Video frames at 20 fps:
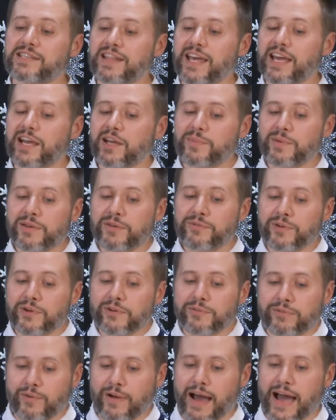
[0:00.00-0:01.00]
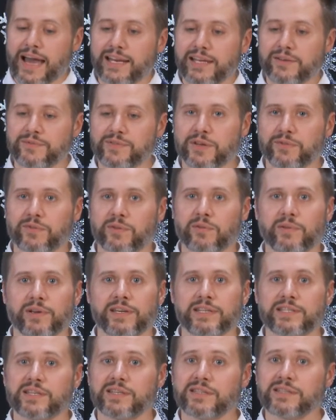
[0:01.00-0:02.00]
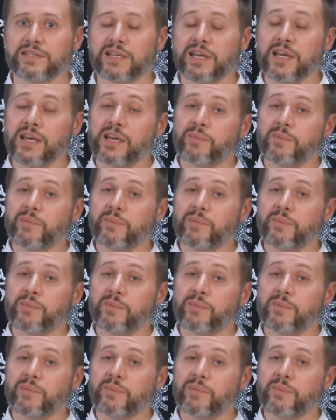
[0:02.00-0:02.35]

and that could be for a variety of different reasons.